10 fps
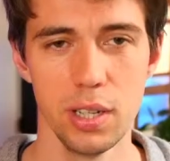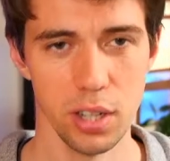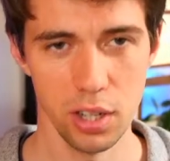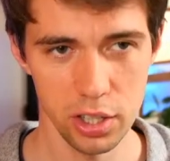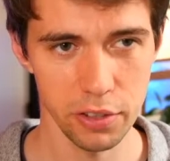
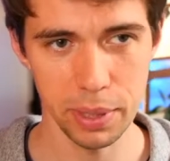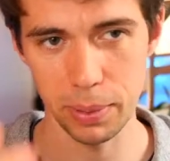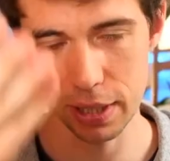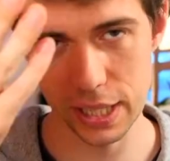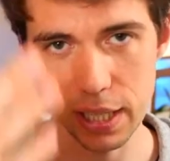So lots of
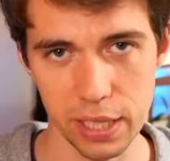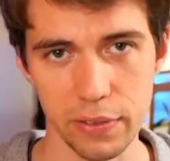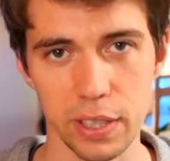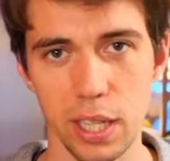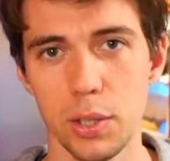people saying
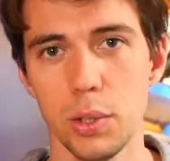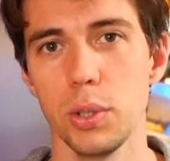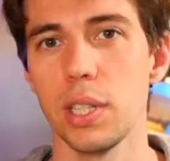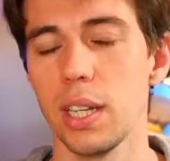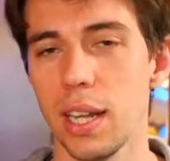something like you
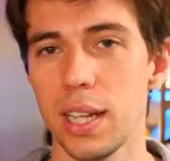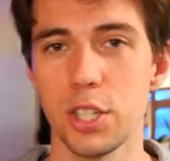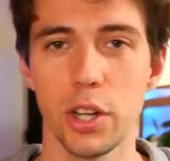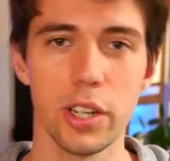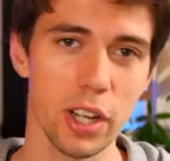do, they
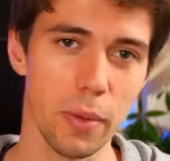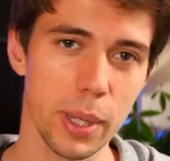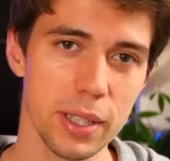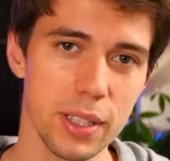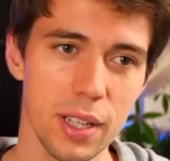enjoy the content.